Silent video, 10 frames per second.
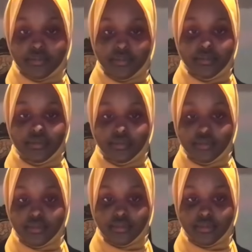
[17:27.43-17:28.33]
and just
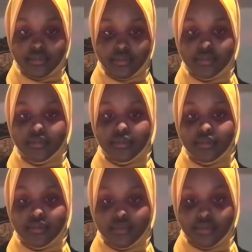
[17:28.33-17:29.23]
say that case
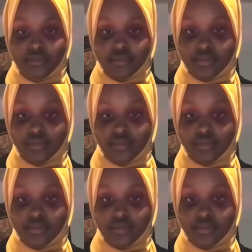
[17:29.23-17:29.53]
concern